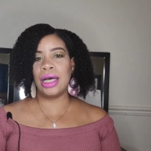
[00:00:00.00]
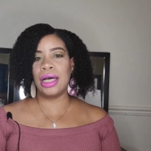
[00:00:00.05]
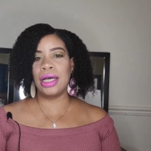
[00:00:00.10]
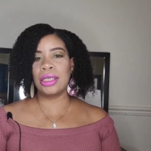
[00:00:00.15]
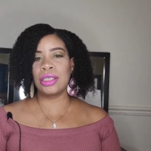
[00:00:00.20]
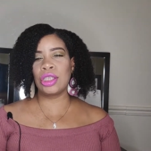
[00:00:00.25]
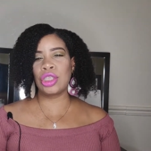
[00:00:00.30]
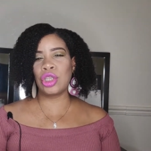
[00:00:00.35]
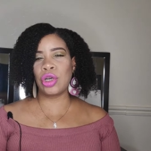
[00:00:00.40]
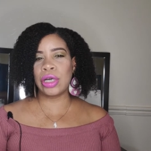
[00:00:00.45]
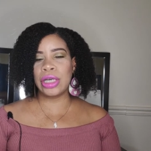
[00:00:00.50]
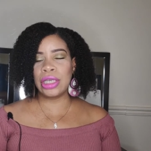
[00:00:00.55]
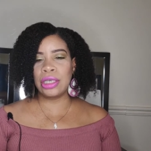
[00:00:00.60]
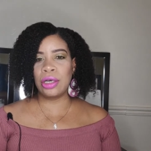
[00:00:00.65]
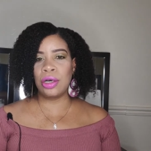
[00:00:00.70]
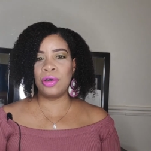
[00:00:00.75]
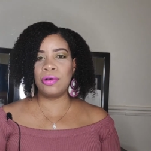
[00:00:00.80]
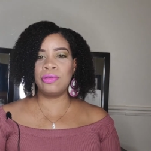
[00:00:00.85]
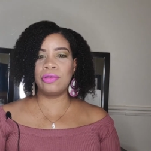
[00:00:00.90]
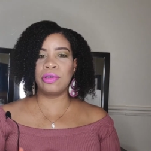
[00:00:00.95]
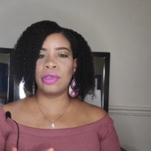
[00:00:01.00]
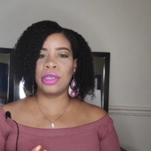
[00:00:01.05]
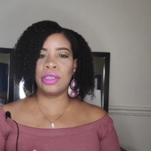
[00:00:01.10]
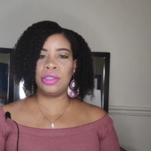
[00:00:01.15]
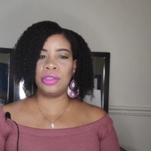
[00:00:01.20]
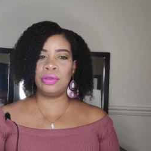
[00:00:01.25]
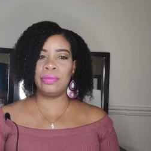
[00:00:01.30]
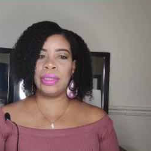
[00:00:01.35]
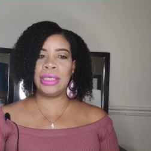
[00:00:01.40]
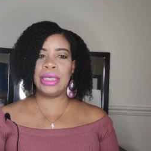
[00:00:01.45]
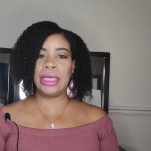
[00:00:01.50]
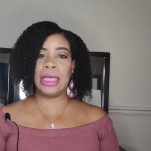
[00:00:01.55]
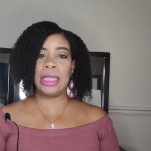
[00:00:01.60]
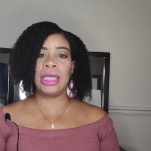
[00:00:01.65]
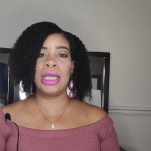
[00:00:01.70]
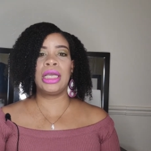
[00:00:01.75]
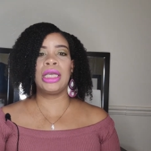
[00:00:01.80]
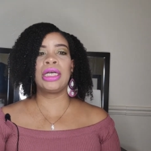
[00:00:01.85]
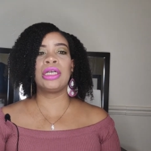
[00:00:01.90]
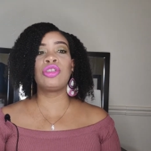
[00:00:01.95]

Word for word: a starting over, a new beginning,